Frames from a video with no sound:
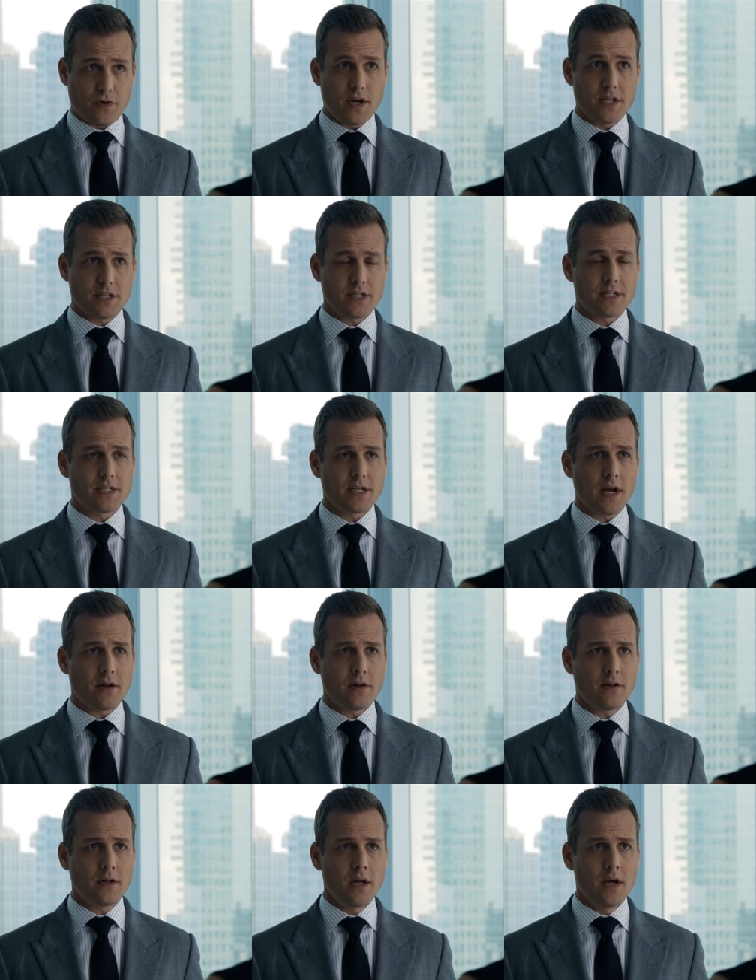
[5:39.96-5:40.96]
for us to
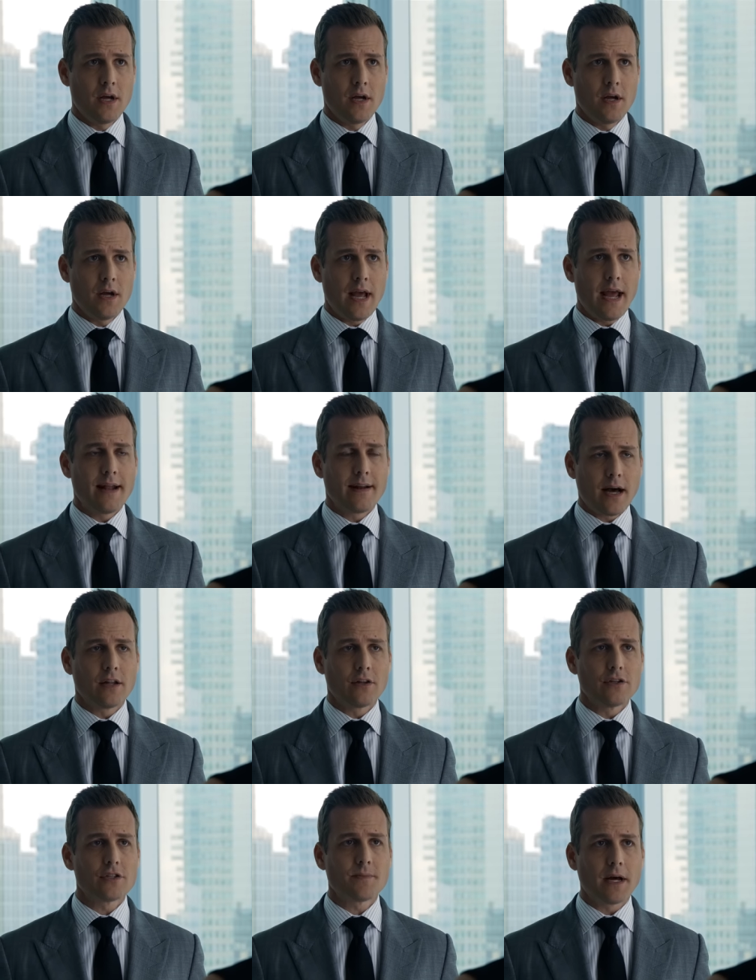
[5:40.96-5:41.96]
settle, and I
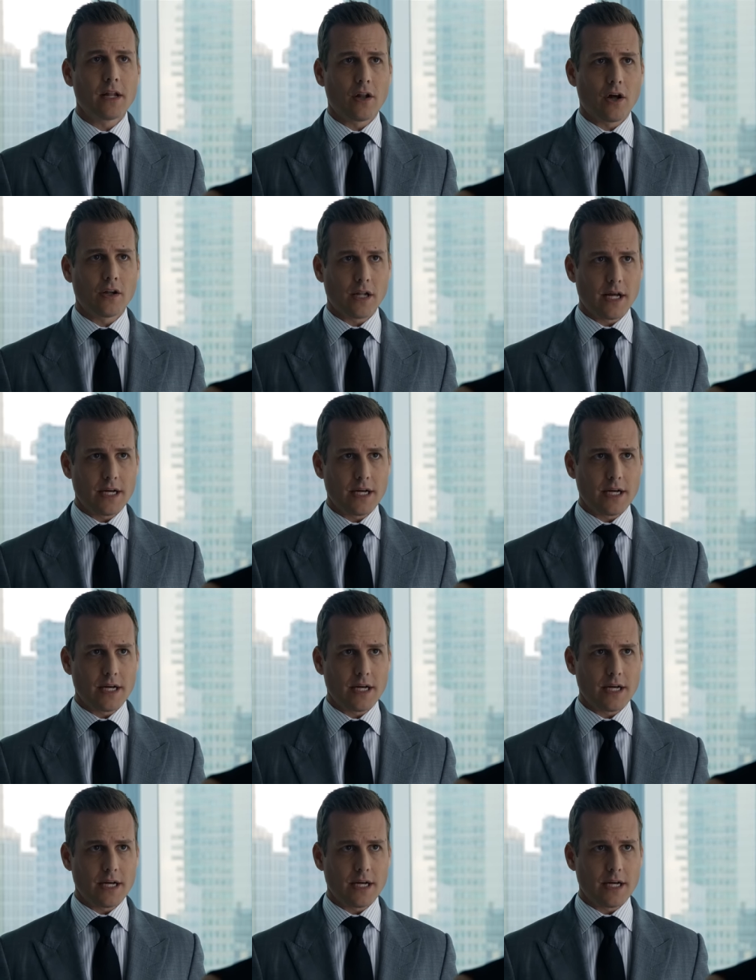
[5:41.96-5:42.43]
lose my law